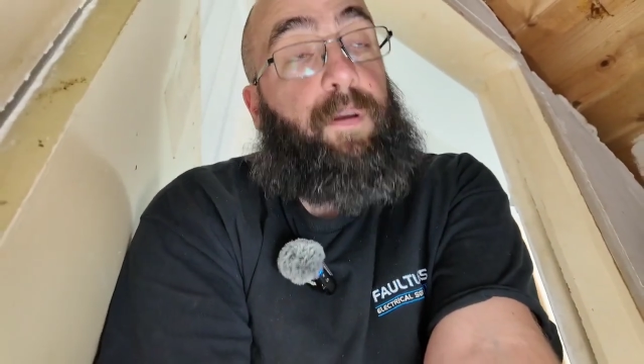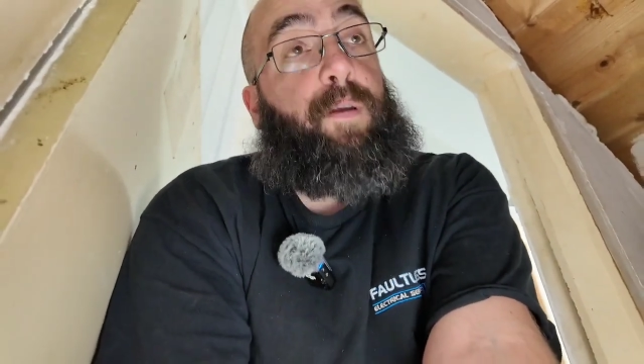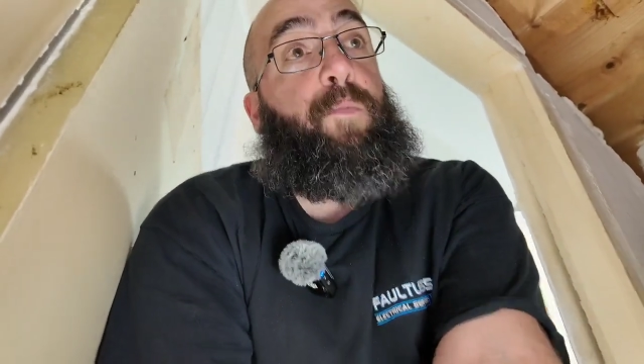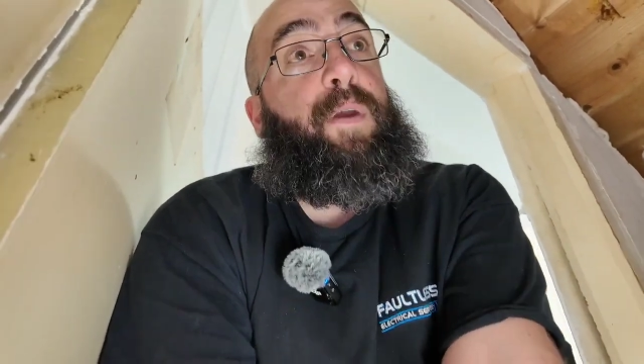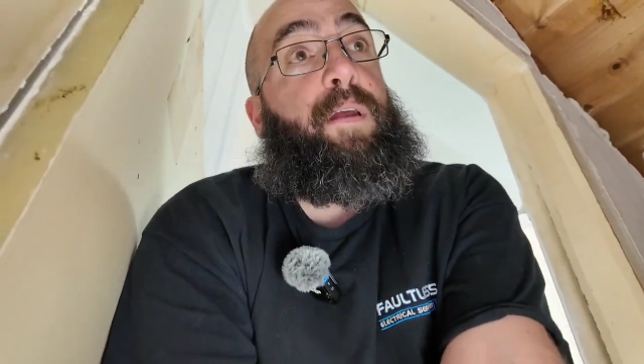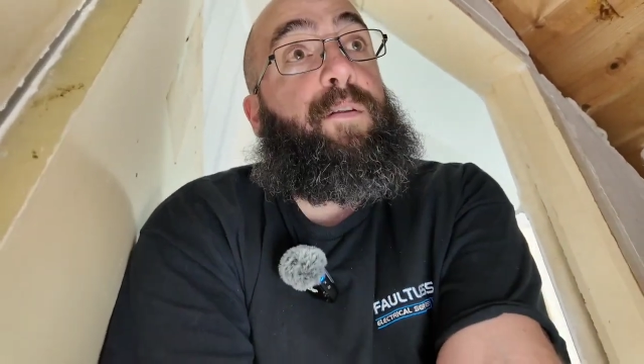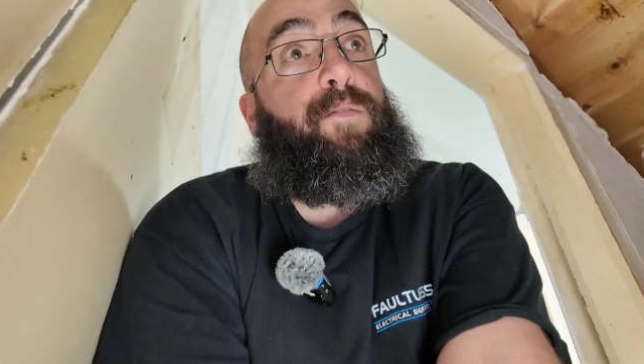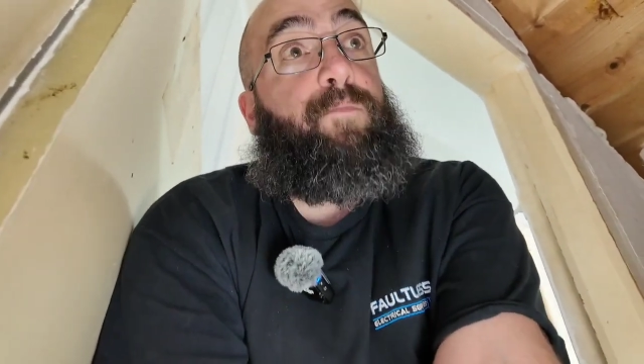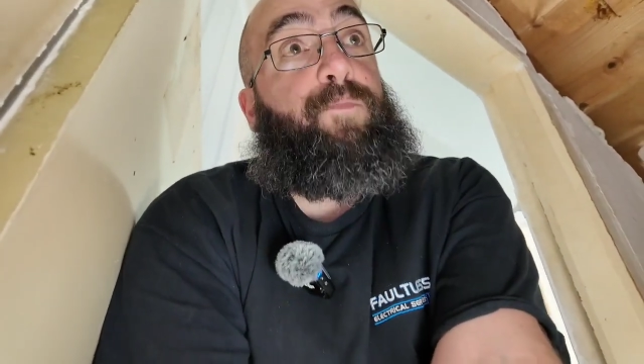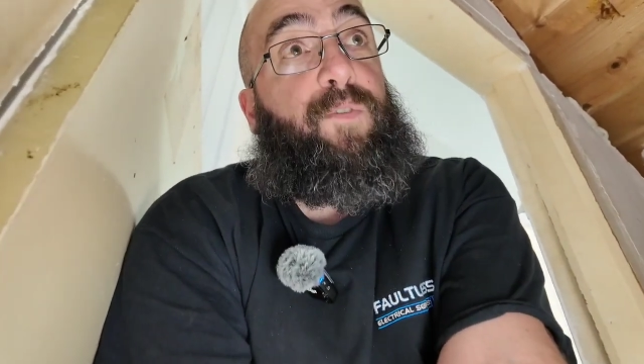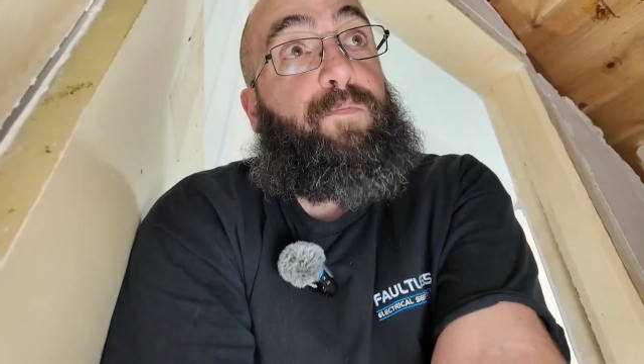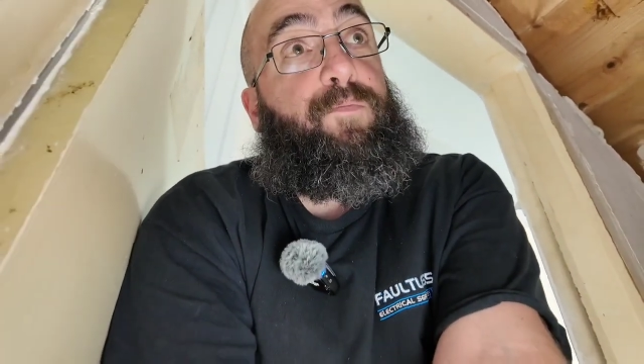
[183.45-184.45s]
and we're going
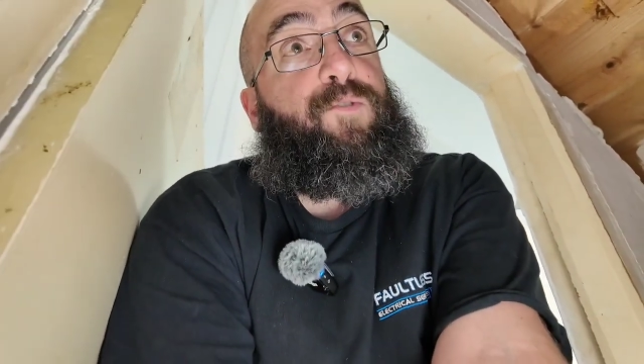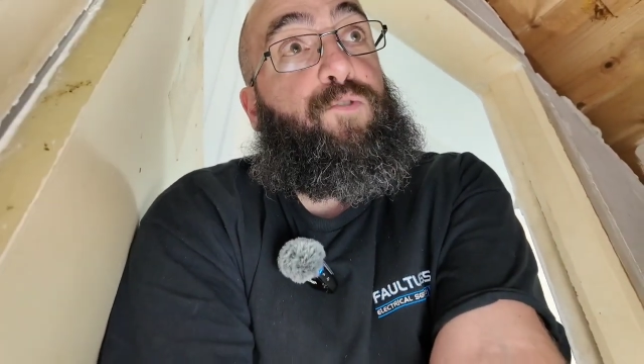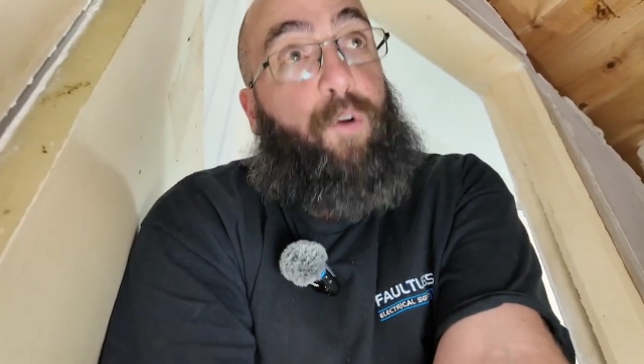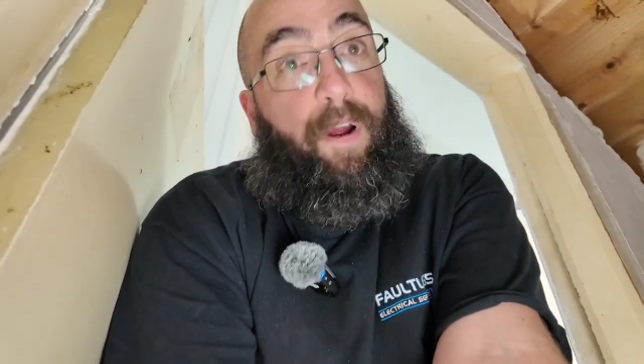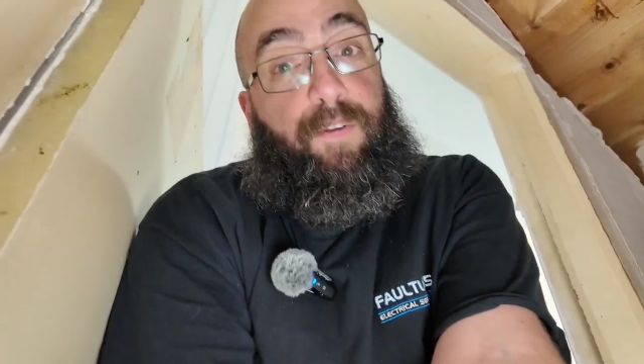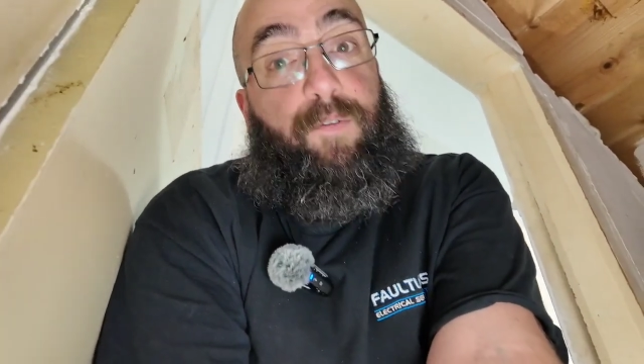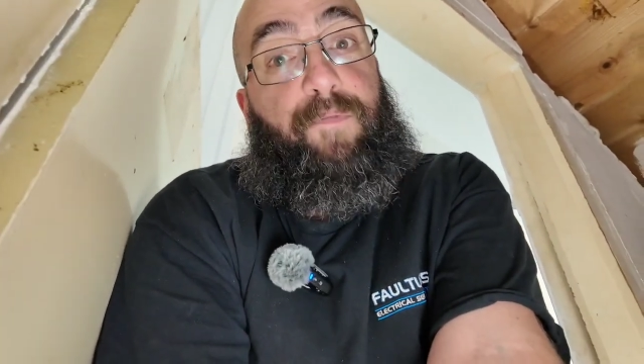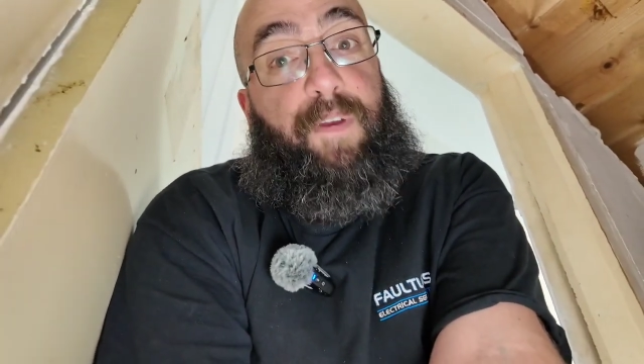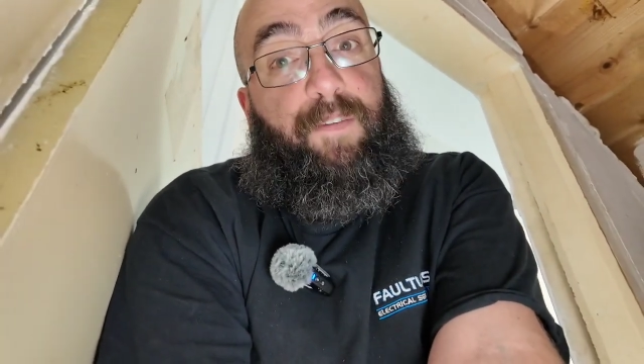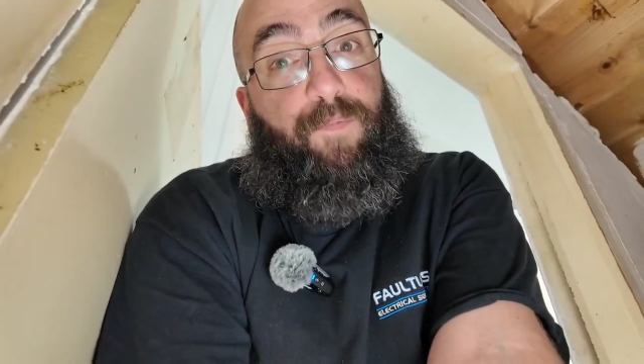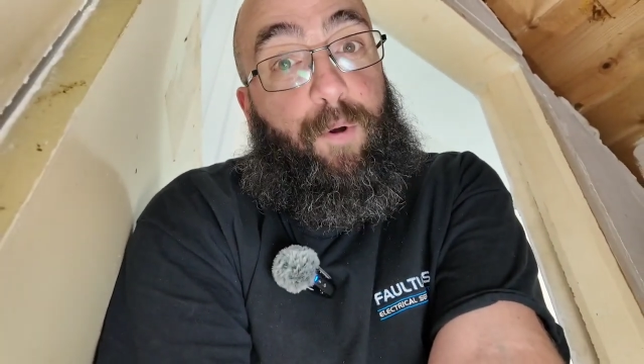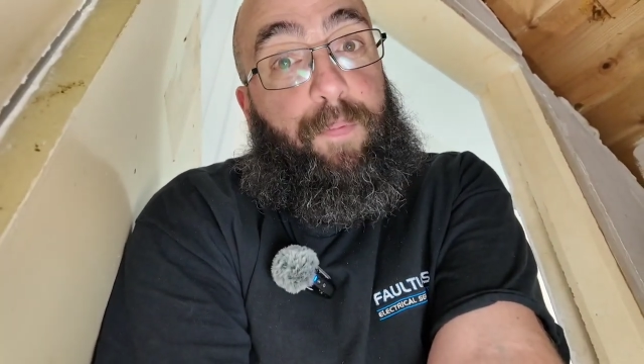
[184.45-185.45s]
to try and do
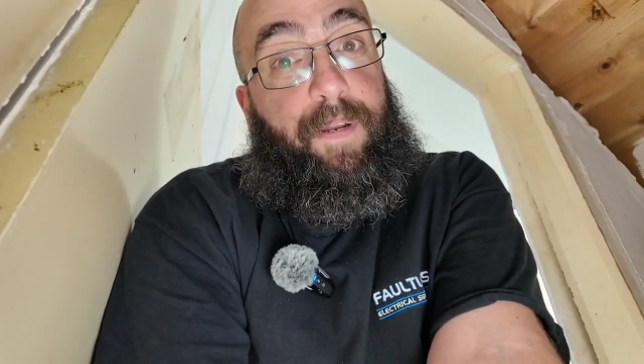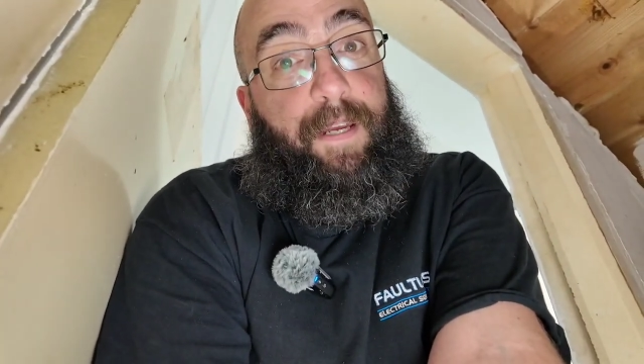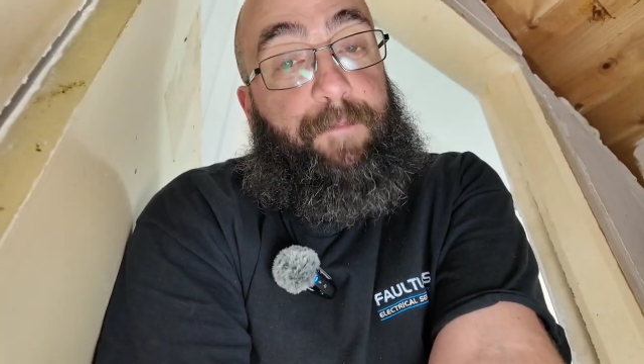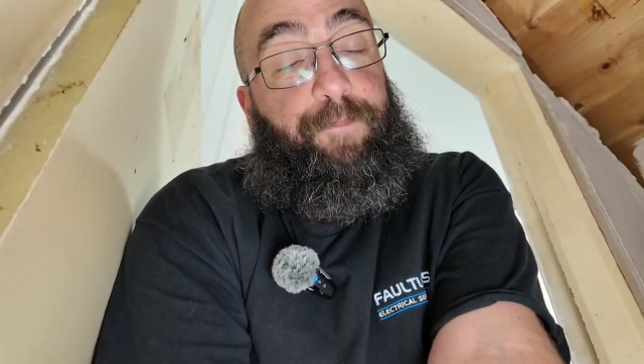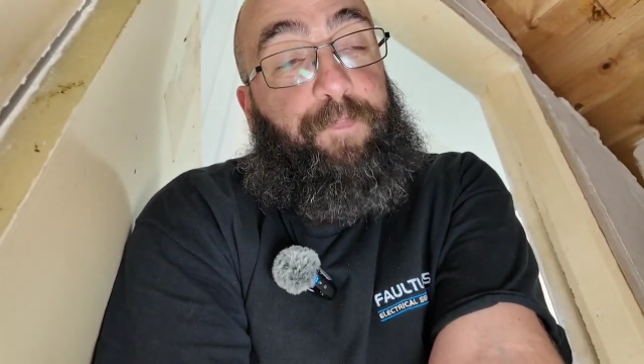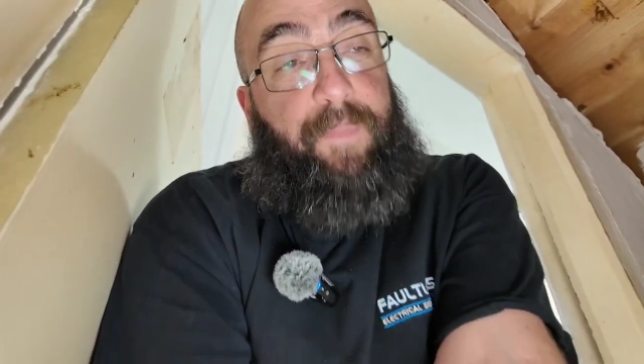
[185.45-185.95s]
things properly.